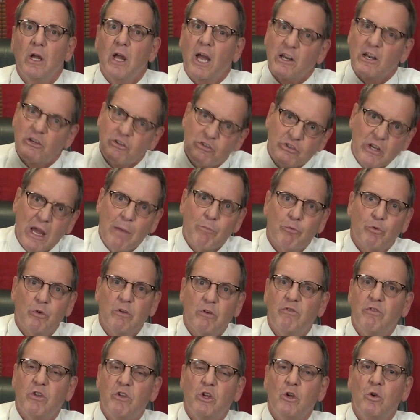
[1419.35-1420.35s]
accept
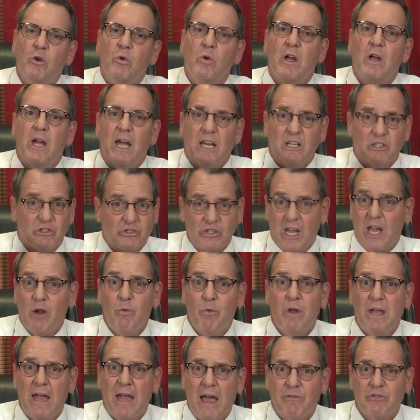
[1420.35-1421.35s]
review and say
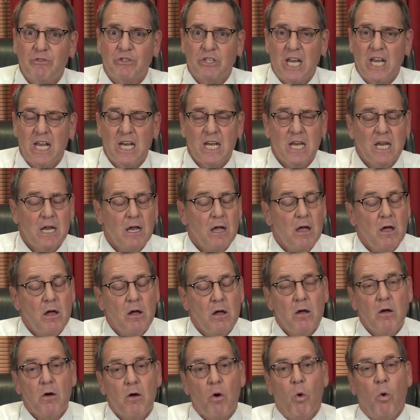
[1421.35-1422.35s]
we have standing,
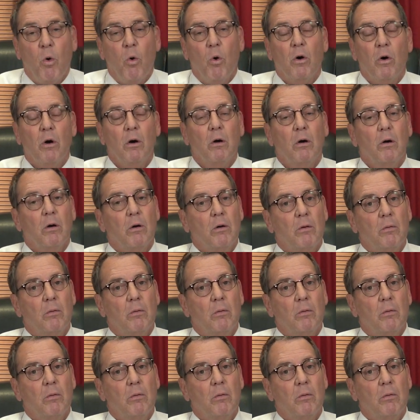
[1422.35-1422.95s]
or